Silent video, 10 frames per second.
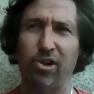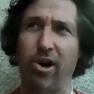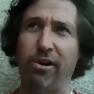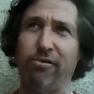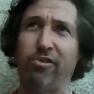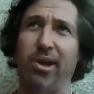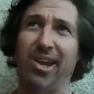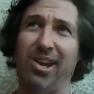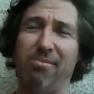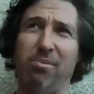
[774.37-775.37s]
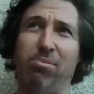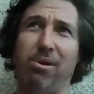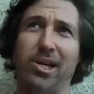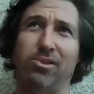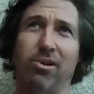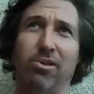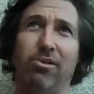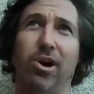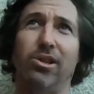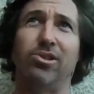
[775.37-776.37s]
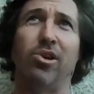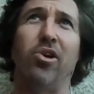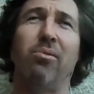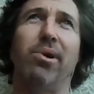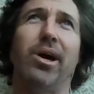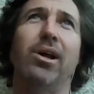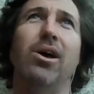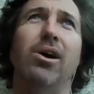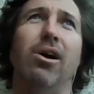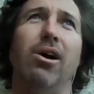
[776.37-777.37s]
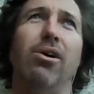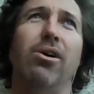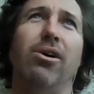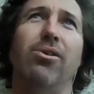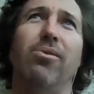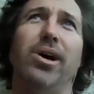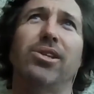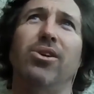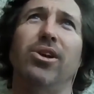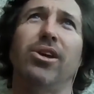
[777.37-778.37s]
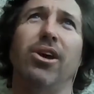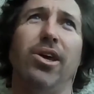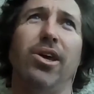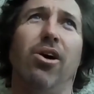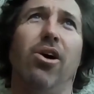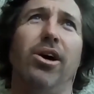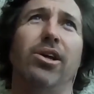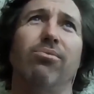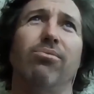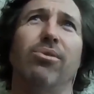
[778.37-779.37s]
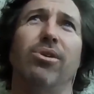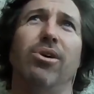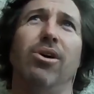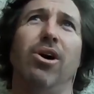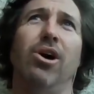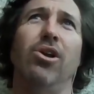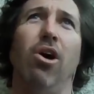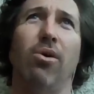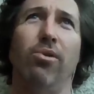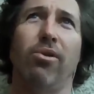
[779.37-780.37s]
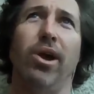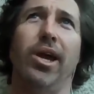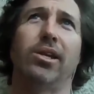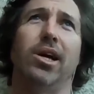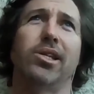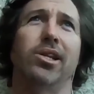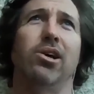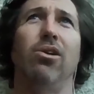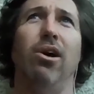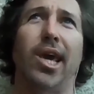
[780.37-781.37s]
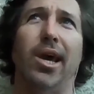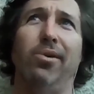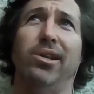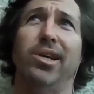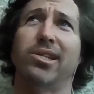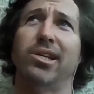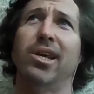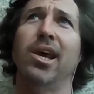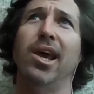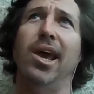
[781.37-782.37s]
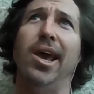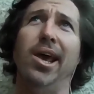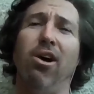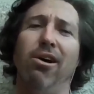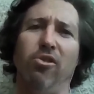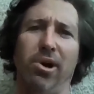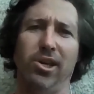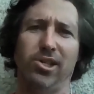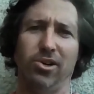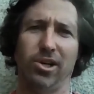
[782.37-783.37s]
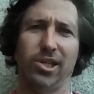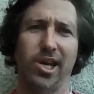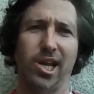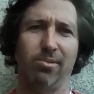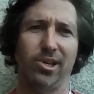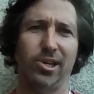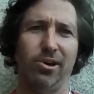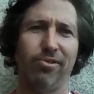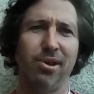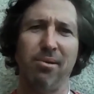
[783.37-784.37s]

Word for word: line for me, and it, probably that's not the right term, but I, I always kind of go, yeah, I, I like what Craig does and I like how he does it. And, and I've almost got to say to myself,